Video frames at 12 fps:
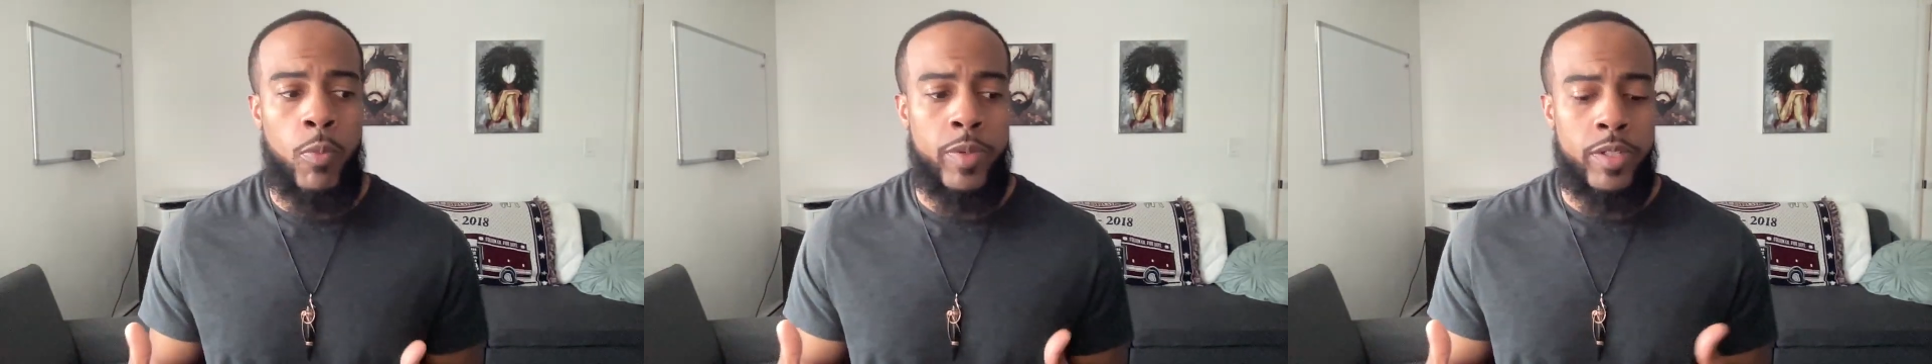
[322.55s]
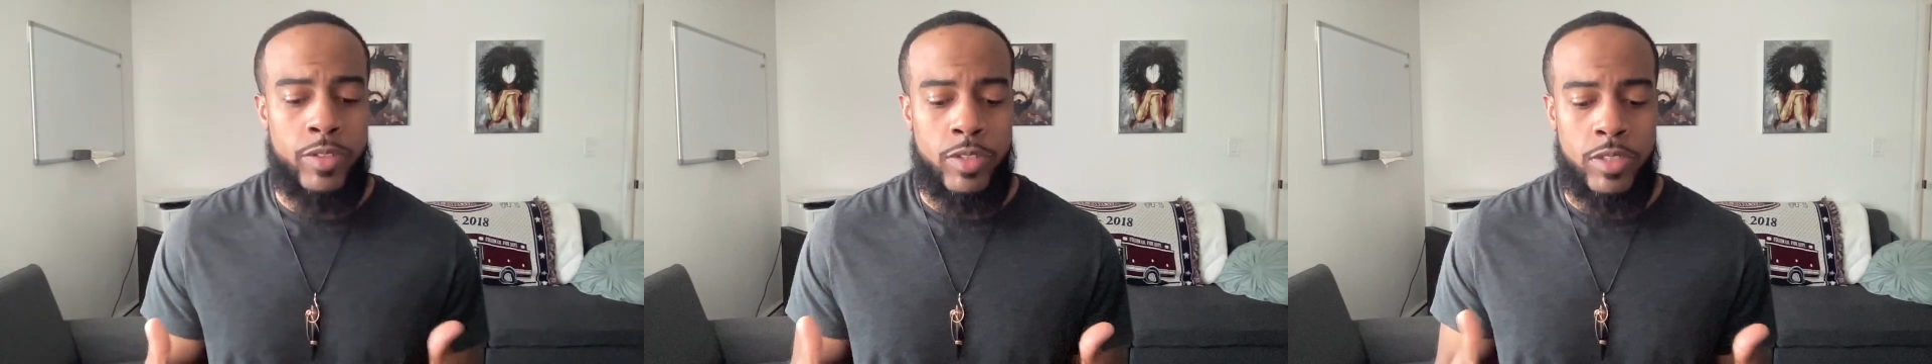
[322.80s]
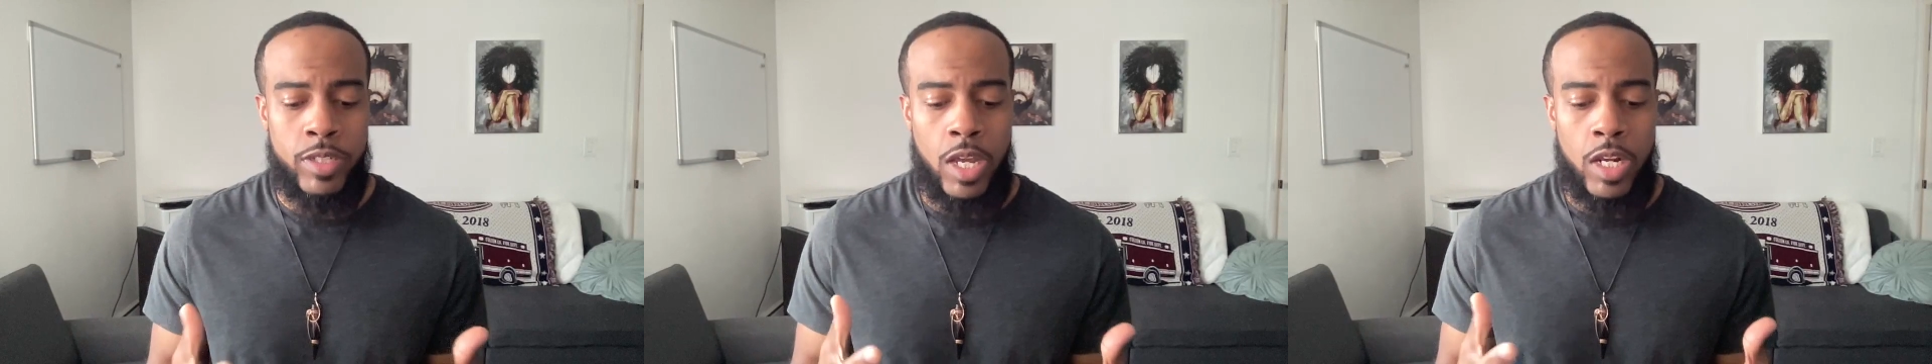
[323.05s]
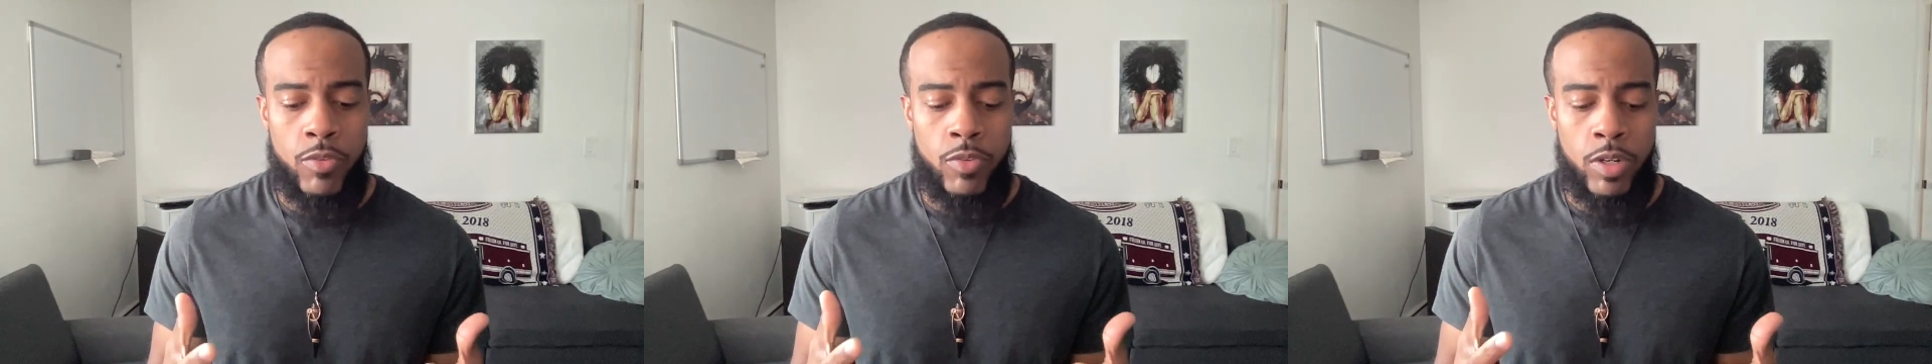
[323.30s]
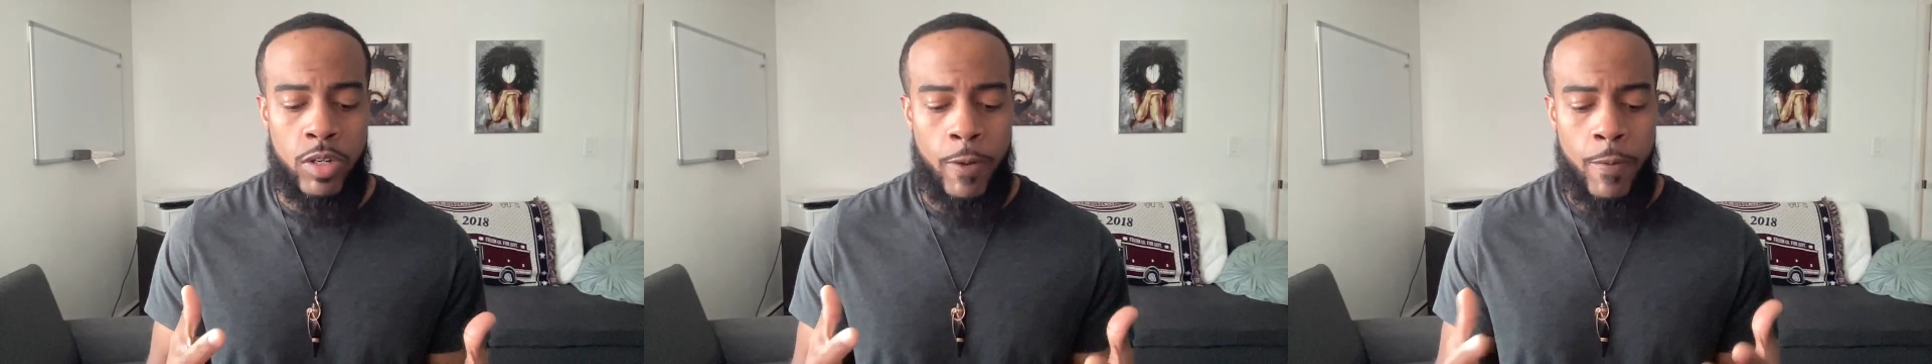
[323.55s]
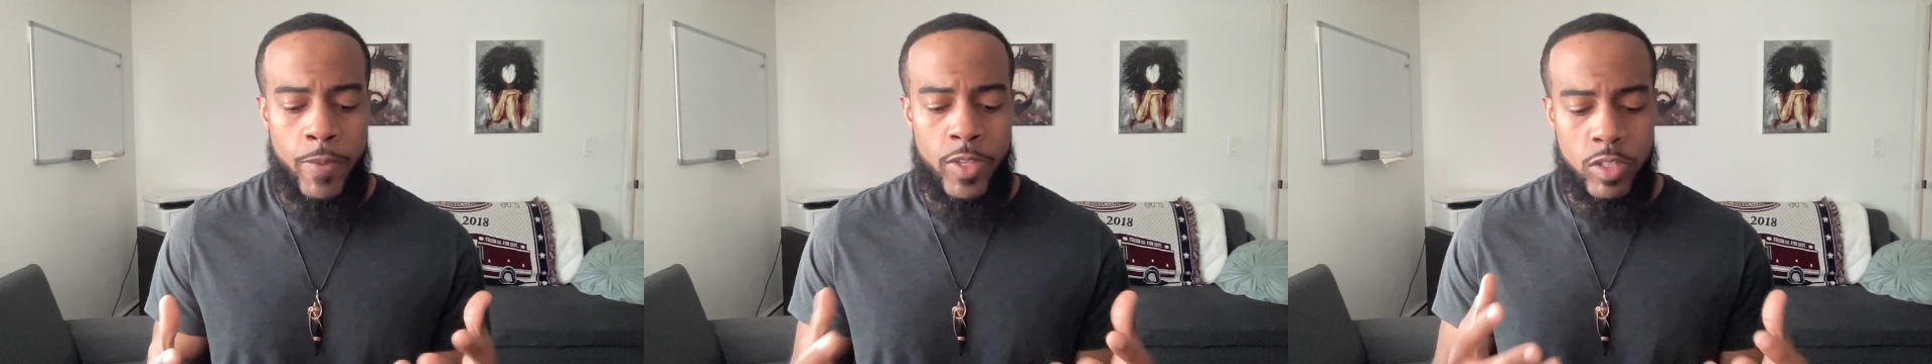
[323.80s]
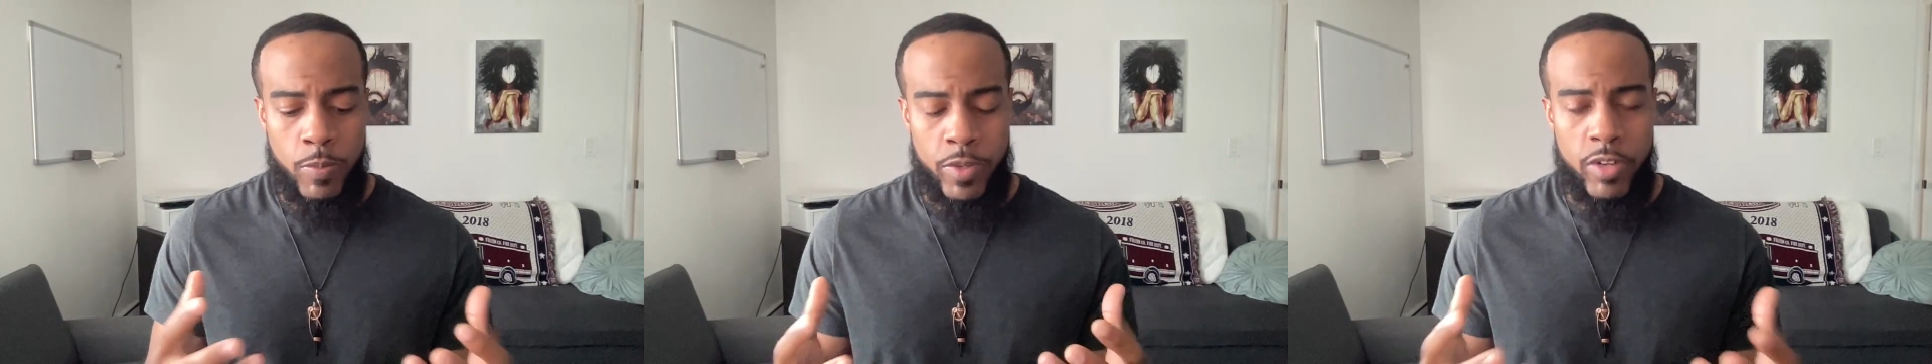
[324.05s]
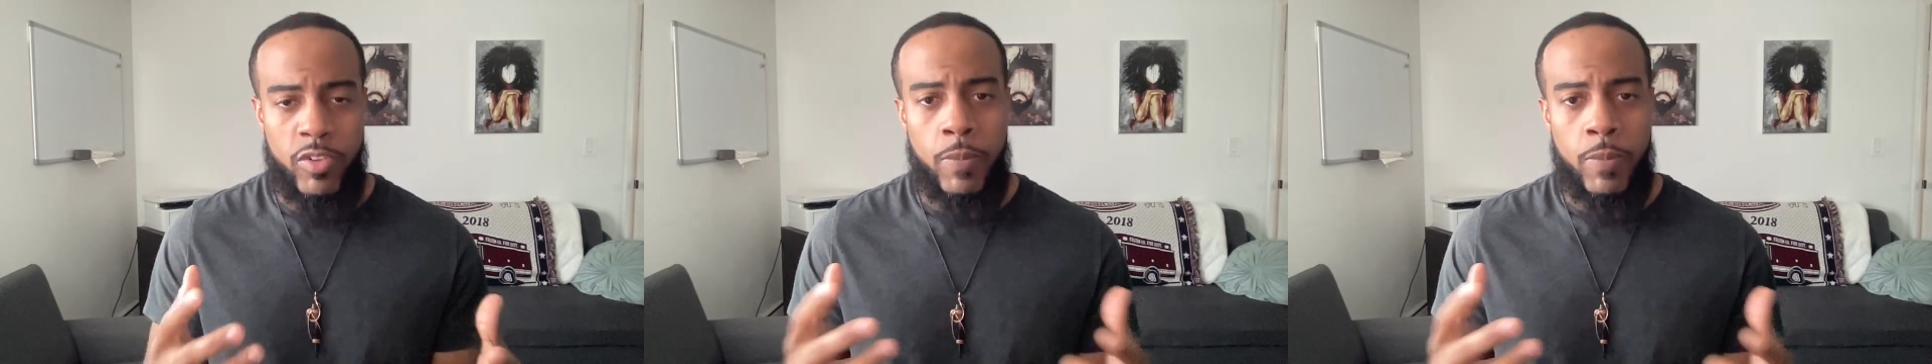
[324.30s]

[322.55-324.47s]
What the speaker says: because it's a bit of